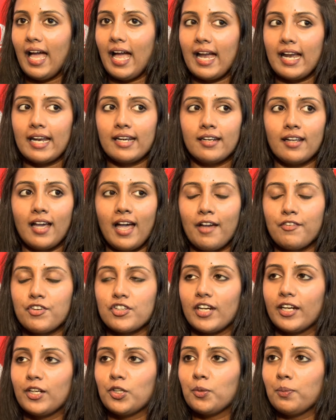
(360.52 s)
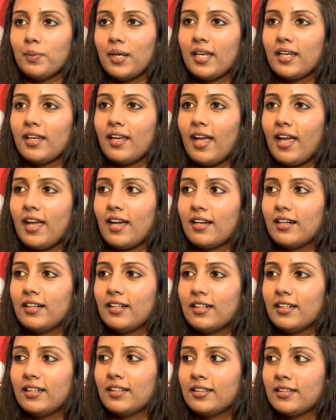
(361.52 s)
and I've tried to make
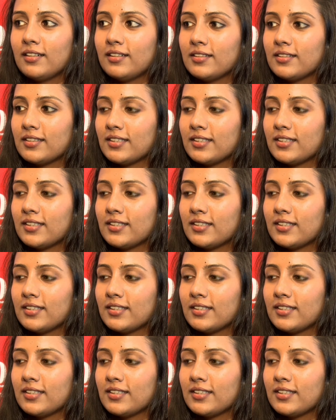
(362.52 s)
a